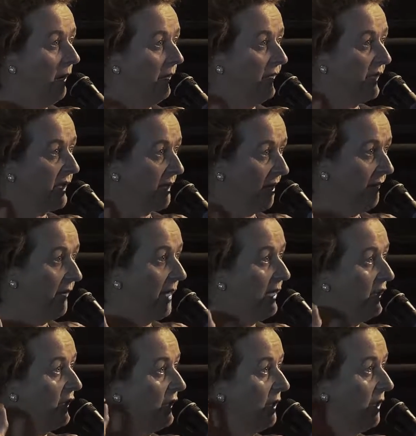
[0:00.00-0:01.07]
of
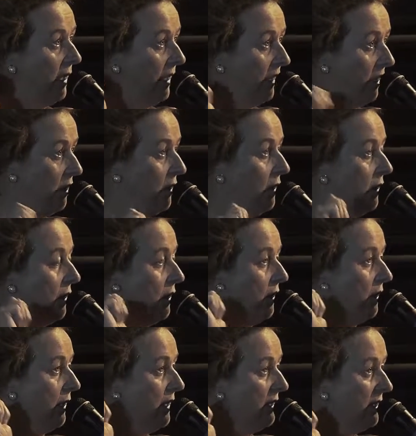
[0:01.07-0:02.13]
starvation and
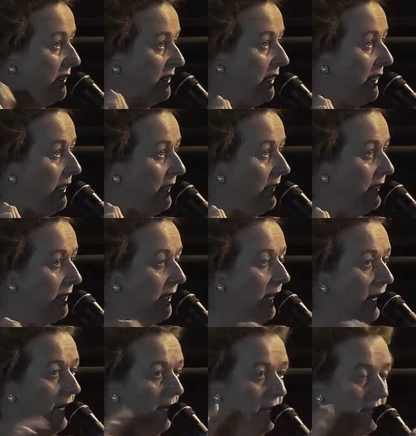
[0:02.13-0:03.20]
hunger and
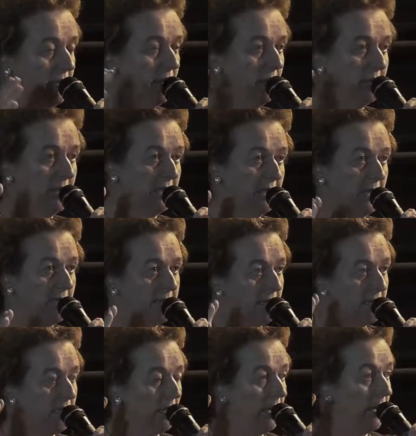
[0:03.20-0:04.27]
disease, as somebody
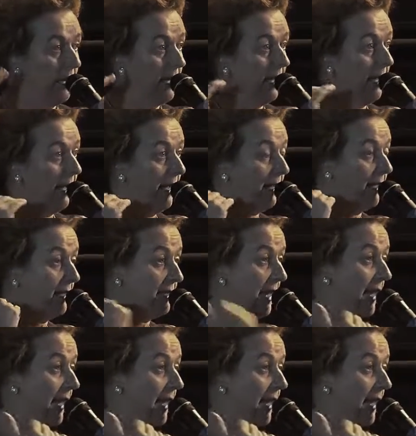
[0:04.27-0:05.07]
says, a